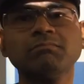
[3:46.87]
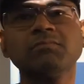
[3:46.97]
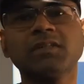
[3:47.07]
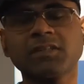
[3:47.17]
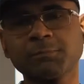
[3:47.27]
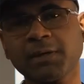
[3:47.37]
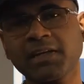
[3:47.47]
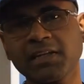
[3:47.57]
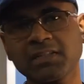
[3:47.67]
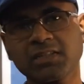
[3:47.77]

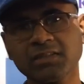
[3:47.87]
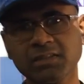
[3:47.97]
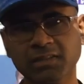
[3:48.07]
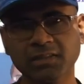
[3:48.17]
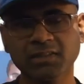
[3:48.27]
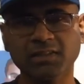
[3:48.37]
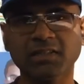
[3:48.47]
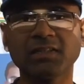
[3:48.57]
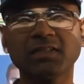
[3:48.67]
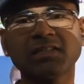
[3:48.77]
respiration,
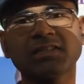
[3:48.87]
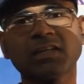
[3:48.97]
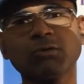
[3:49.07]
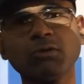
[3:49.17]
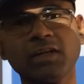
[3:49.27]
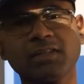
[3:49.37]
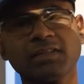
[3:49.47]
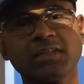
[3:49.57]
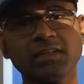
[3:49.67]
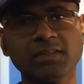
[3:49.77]
then
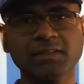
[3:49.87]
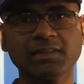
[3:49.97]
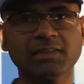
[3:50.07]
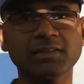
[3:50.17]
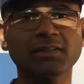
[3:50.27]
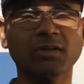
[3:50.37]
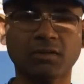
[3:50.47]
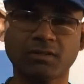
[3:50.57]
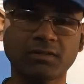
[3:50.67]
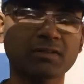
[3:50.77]
circulation
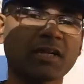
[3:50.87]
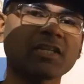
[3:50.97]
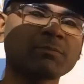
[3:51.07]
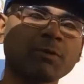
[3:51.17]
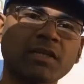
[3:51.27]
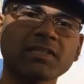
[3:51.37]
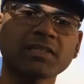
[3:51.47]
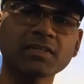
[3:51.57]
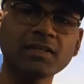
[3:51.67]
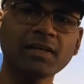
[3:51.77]
or
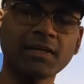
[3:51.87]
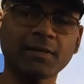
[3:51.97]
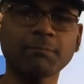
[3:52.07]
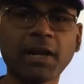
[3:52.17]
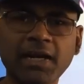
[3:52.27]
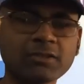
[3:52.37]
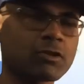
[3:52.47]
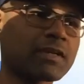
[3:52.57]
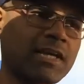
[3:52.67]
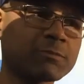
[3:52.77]
transportation in plants or
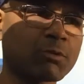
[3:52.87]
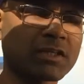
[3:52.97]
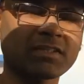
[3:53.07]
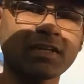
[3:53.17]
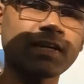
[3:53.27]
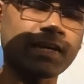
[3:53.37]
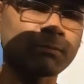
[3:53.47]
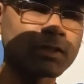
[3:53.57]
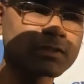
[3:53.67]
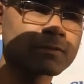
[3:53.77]
transportation in
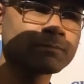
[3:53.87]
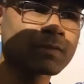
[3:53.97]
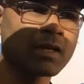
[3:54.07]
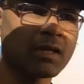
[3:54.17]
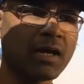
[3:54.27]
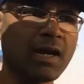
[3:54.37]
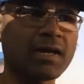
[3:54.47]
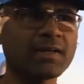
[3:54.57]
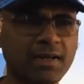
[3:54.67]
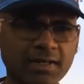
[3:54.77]
animals,
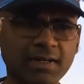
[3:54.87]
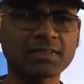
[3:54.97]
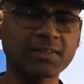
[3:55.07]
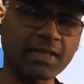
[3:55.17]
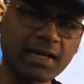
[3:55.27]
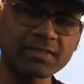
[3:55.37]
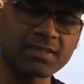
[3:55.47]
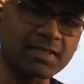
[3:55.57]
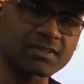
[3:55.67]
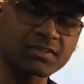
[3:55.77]
and at last it has
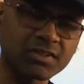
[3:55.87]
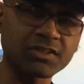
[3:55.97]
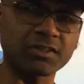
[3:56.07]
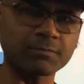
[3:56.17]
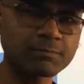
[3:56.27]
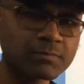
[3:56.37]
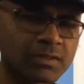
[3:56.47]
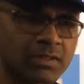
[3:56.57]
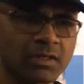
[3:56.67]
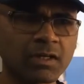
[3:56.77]

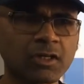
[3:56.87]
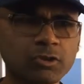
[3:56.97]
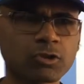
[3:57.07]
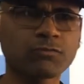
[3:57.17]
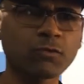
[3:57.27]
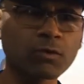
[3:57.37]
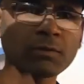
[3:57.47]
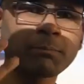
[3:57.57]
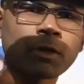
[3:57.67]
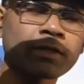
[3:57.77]
excretion. So the four
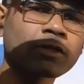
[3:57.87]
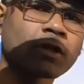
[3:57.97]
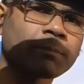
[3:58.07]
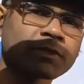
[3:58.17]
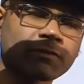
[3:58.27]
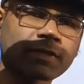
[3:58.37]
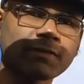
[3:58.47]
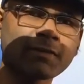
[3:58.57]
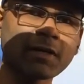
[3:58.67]
important topics were given in